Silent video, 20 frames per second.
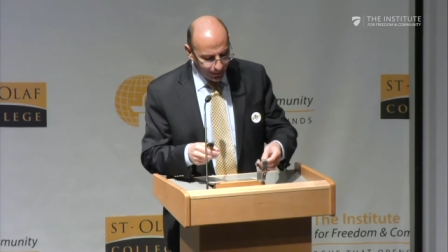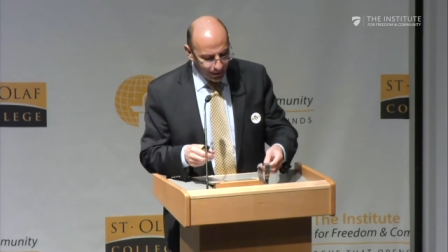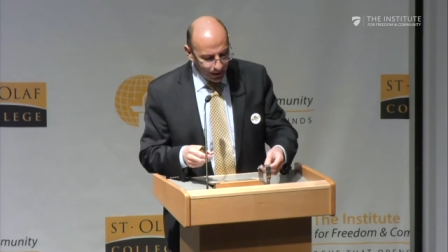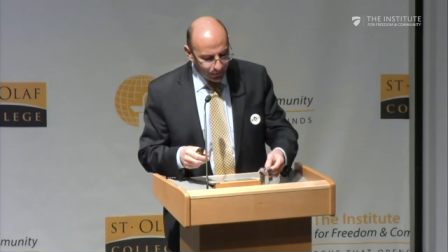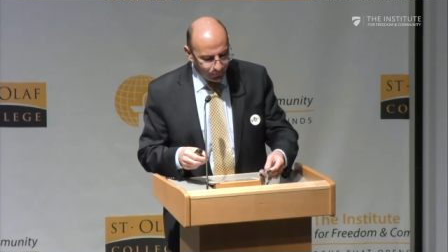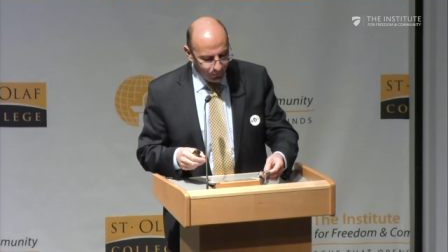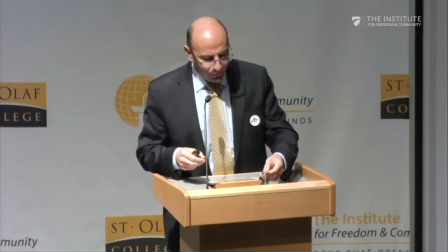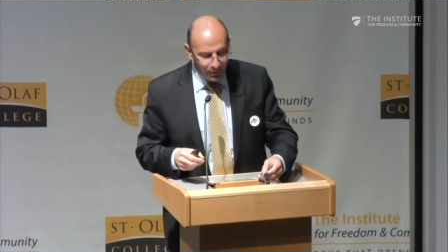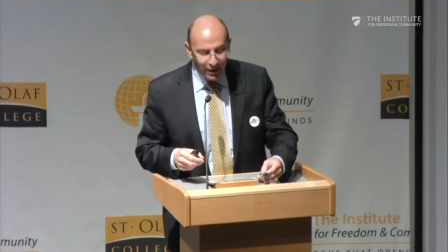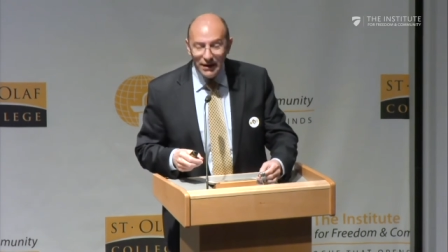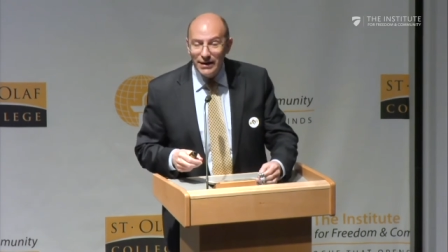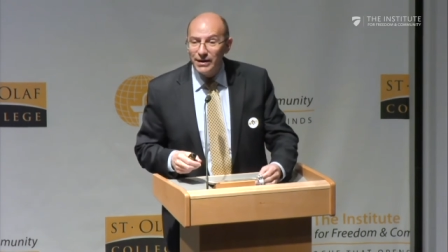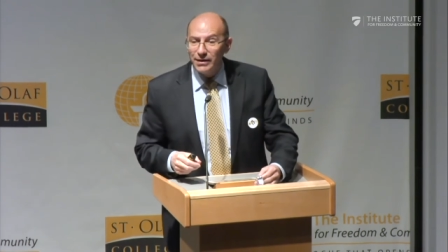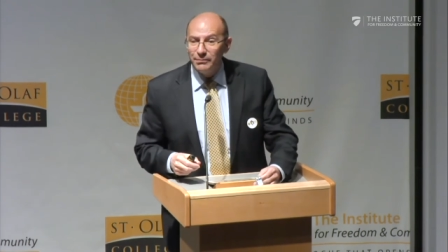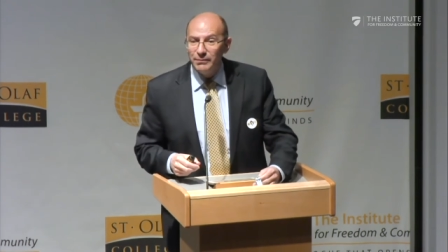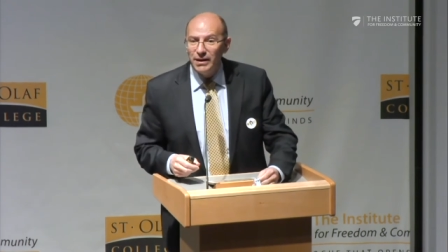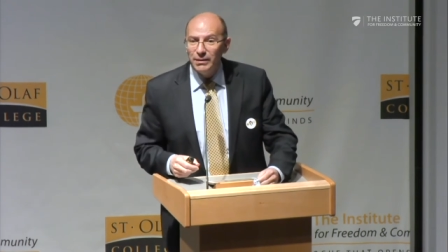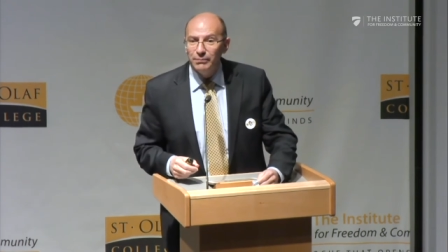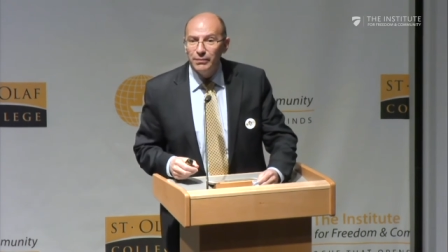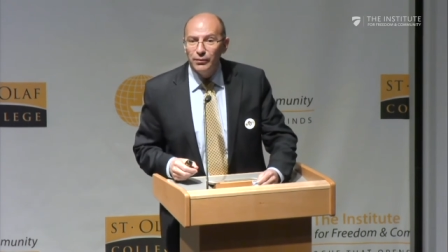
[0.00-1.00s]
not familiar
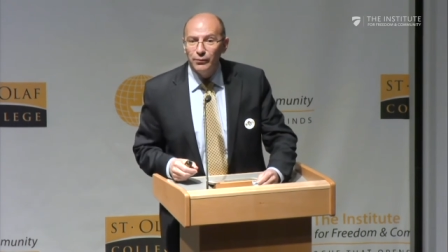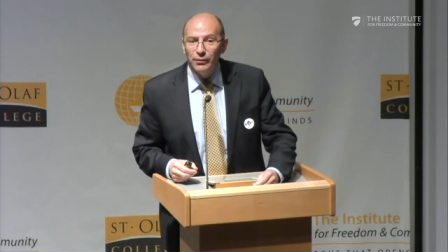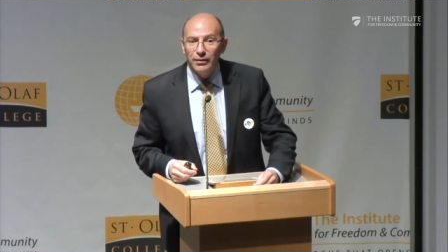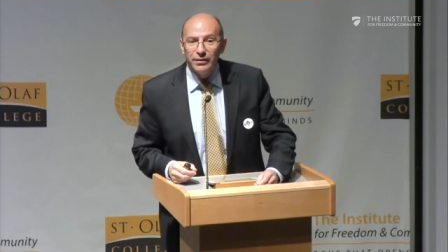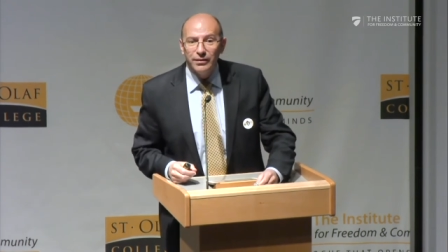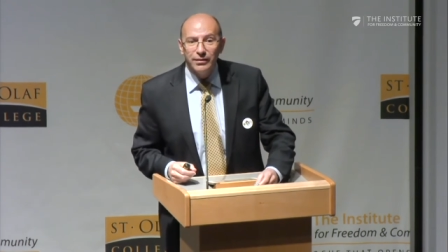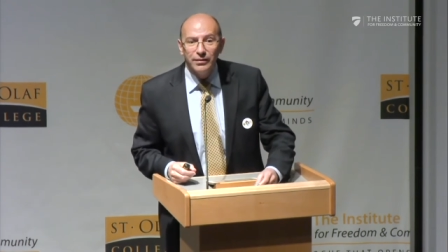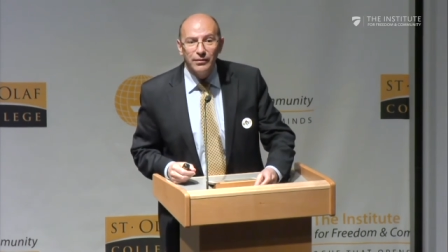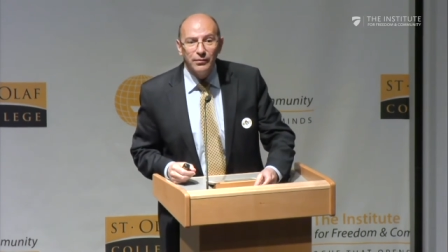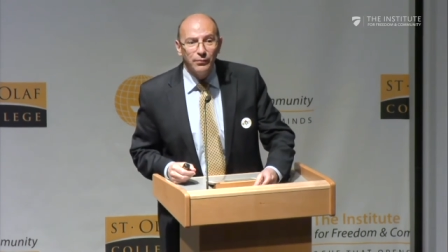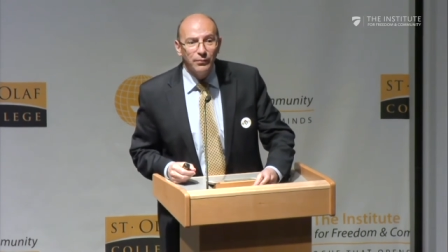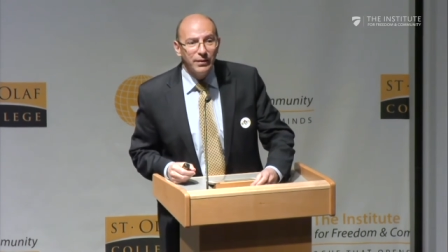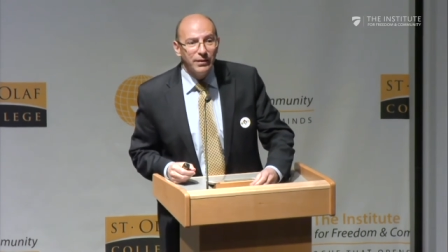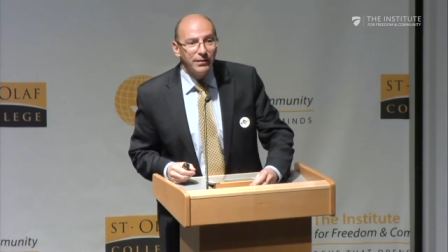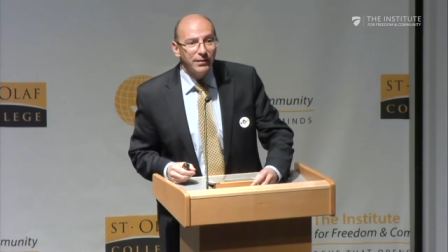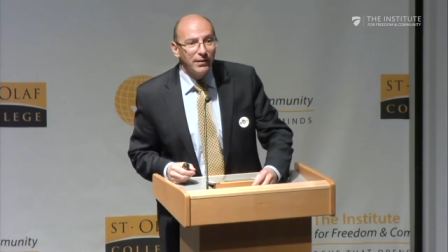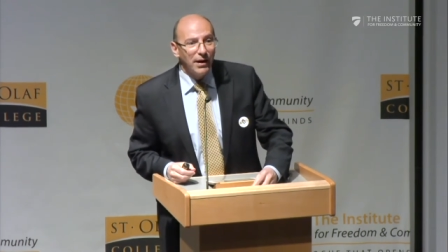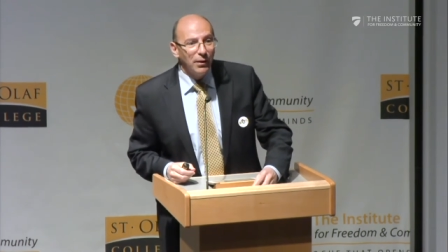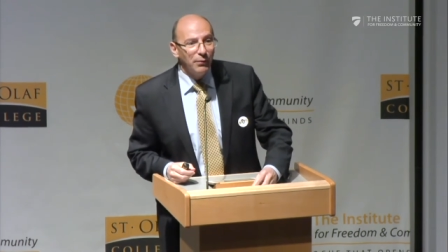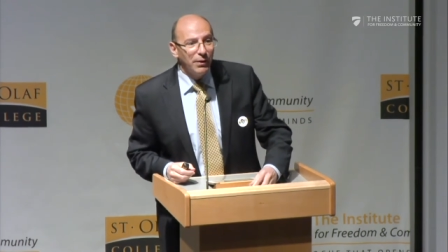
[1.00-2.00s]
maybe with,
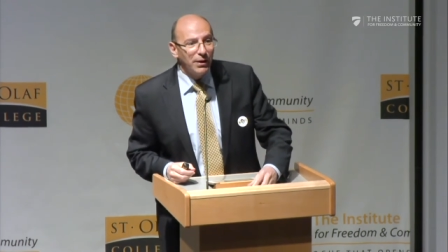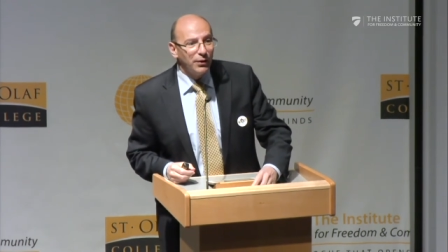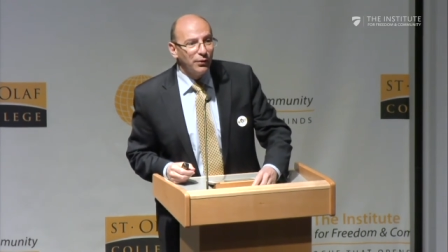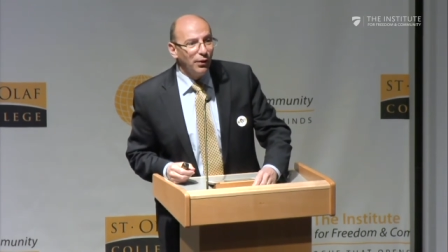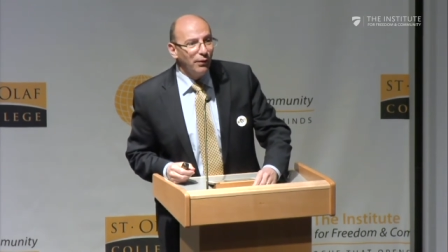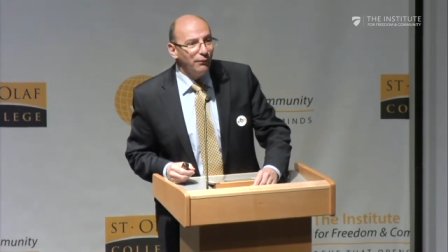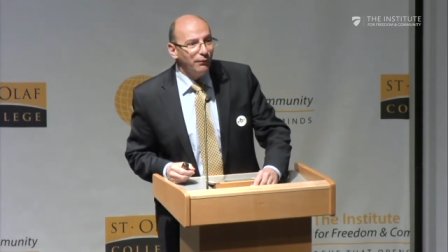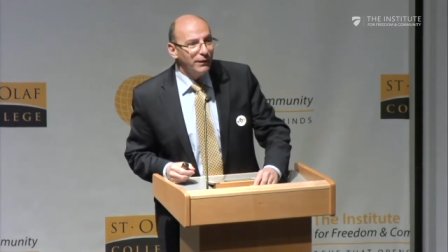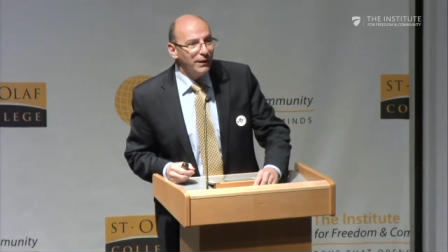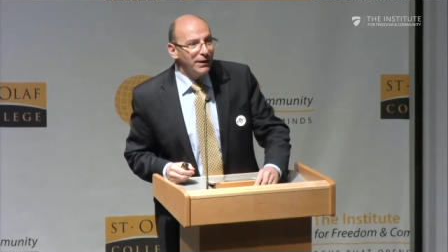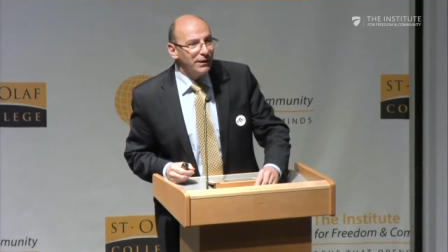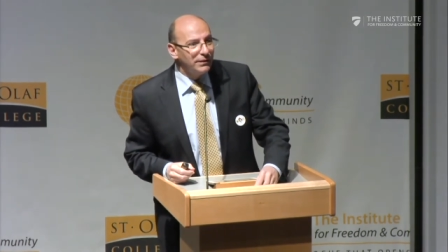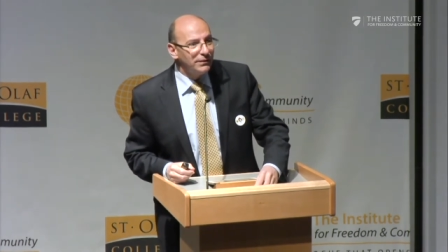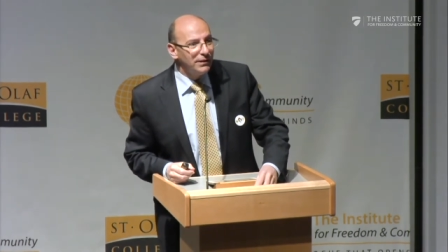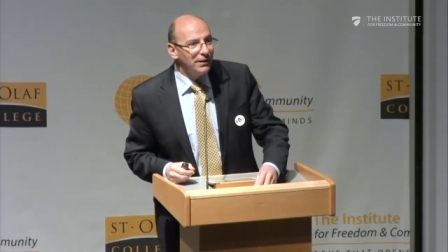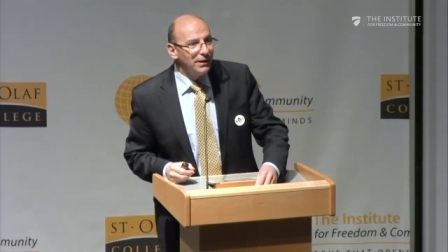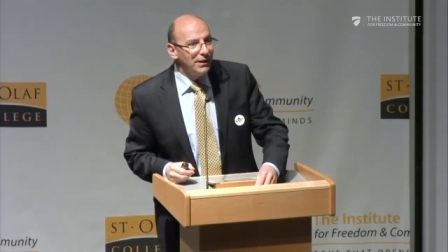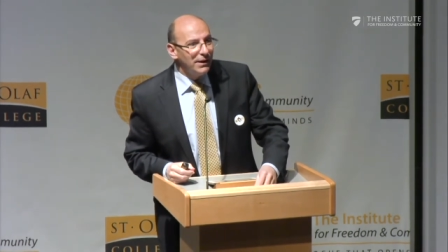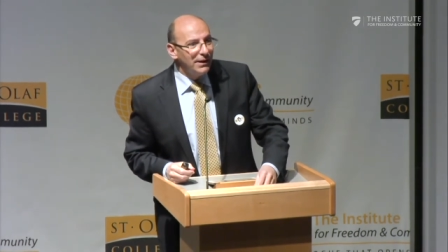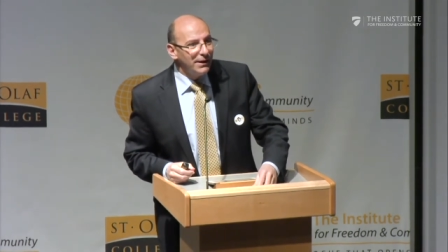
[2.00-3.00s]
with our conflict
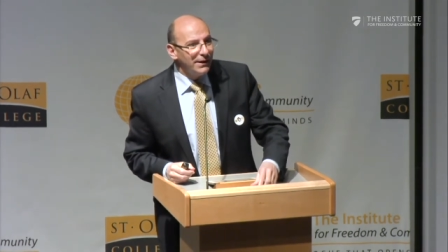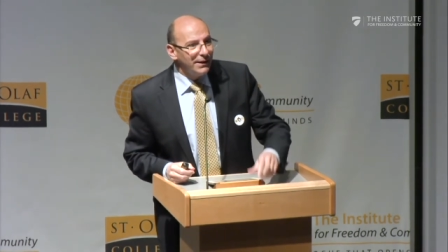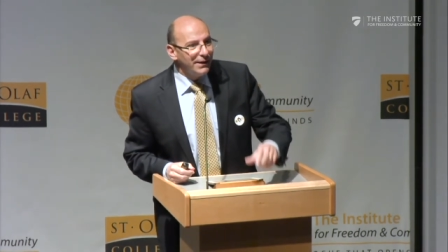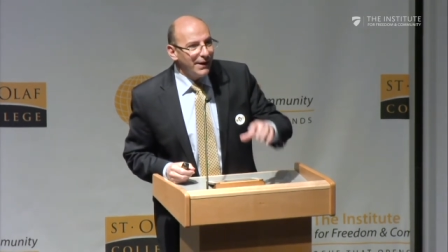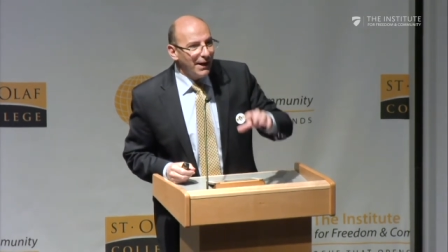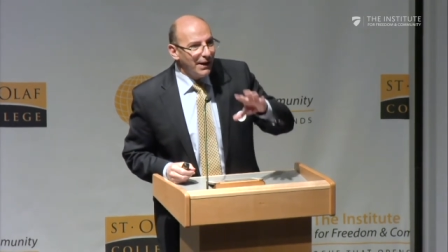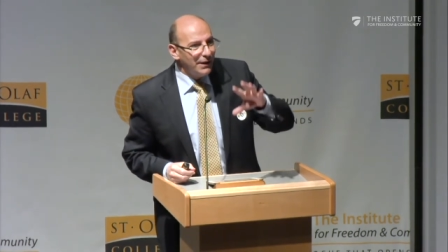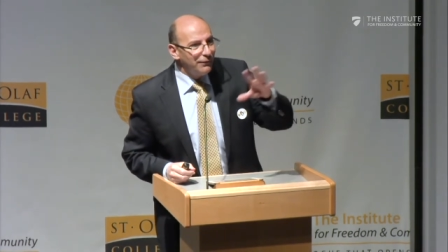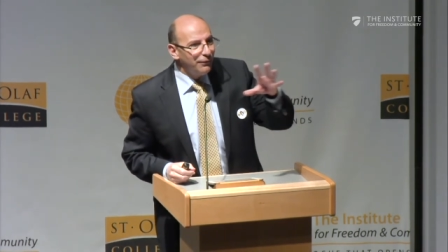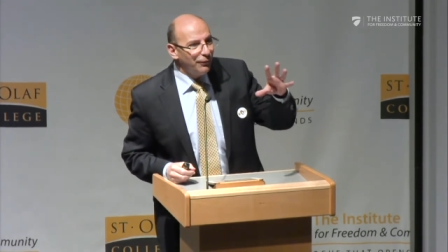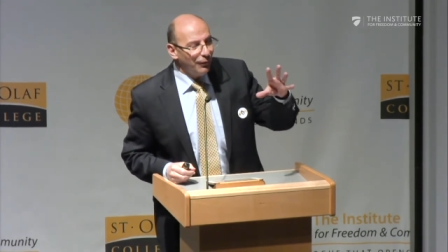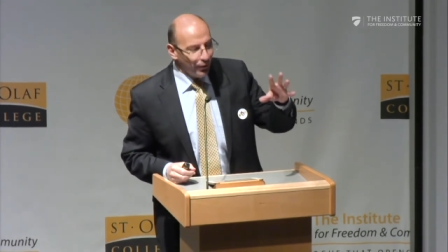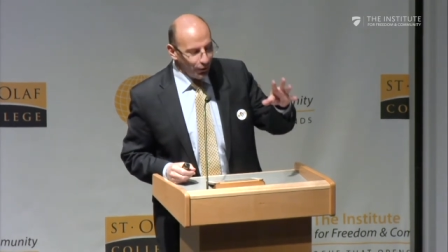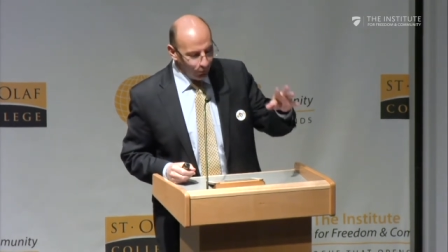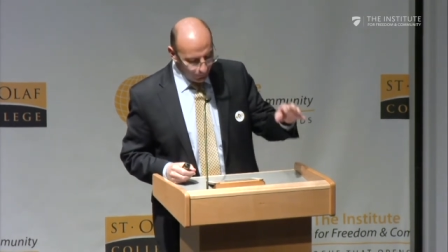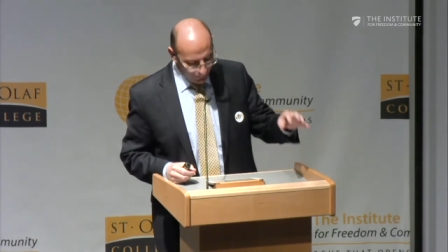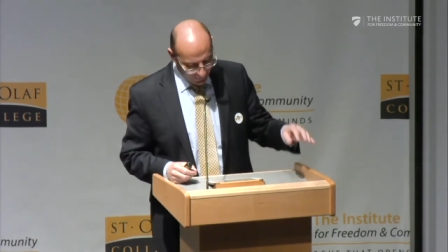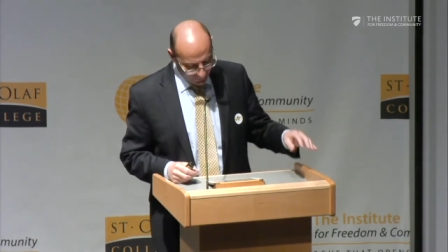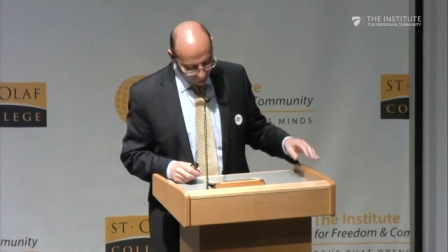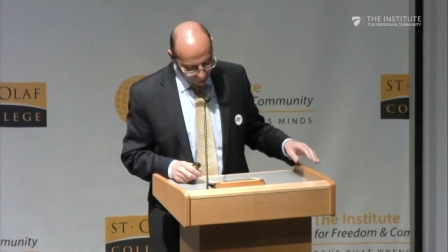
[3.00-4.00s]
can follow
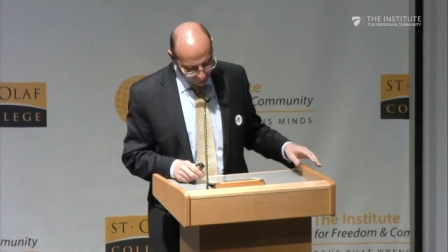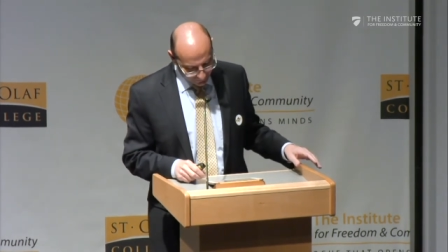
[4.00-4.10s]
me.